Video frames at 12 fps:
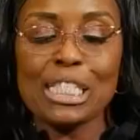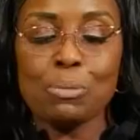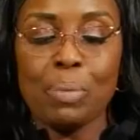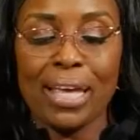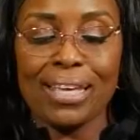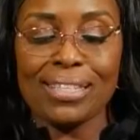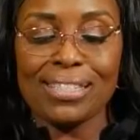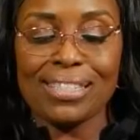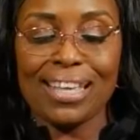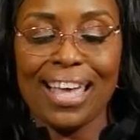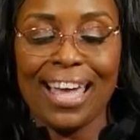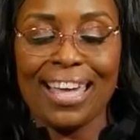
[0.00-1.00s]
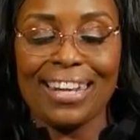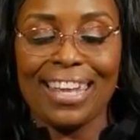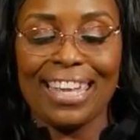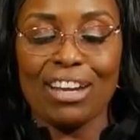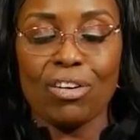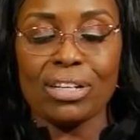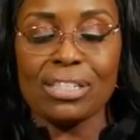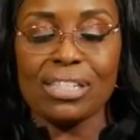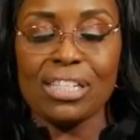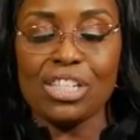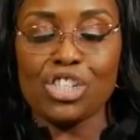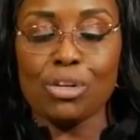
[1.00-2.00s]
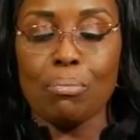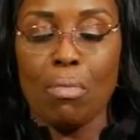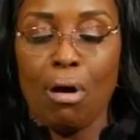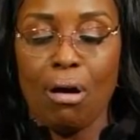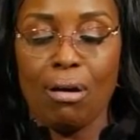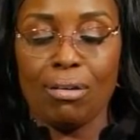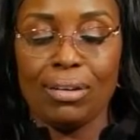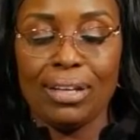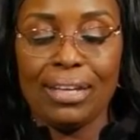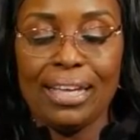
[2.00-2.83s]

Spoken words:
space at an Artesia mall.